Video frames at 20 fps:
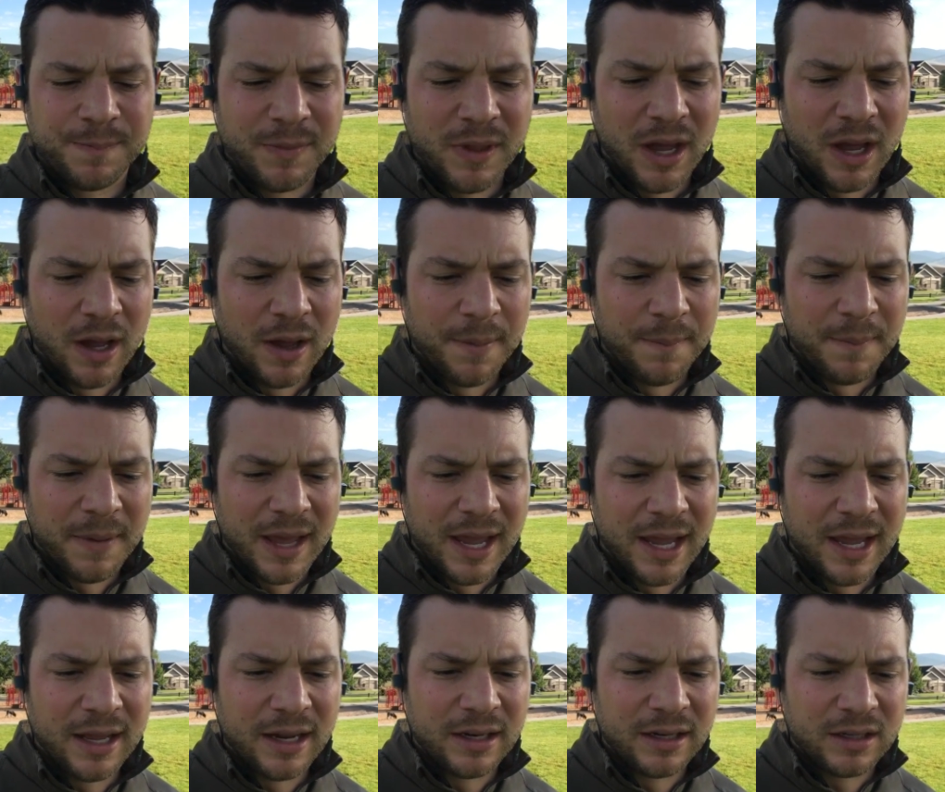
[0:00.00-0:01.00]

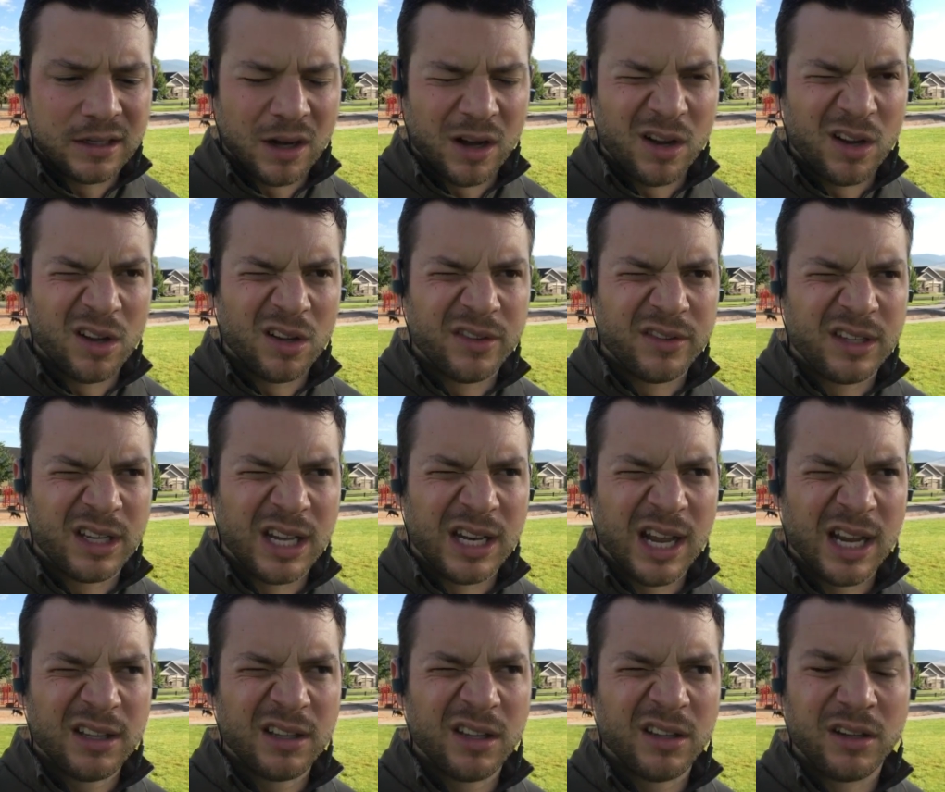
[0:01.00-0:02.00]
and called
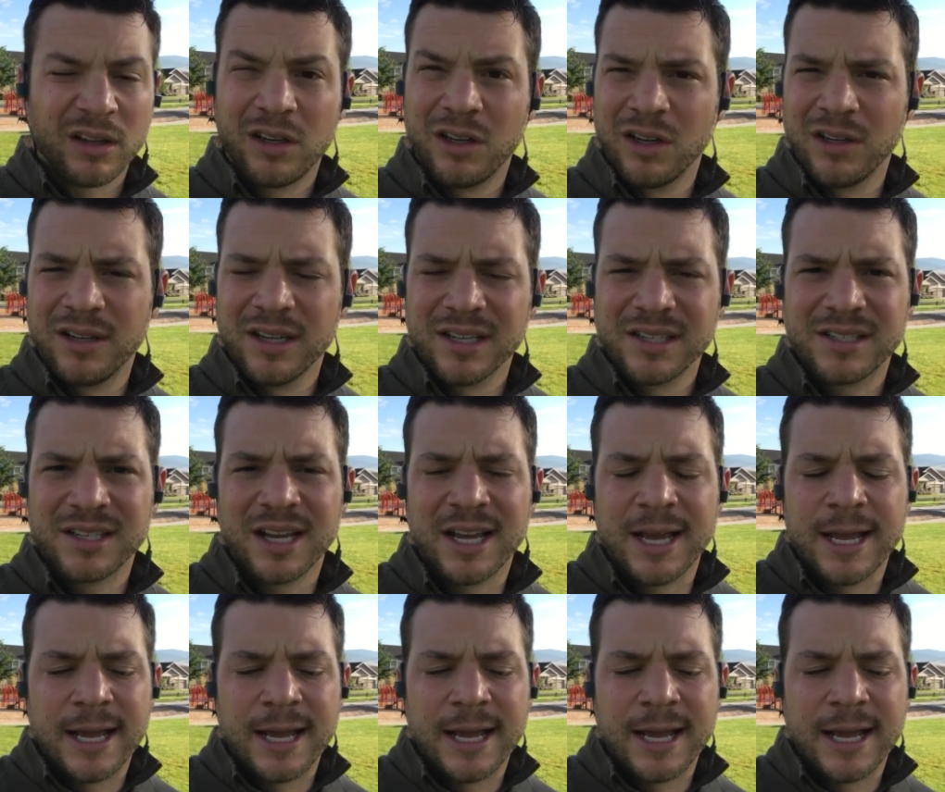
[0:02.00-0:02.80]
Connected to Goodness.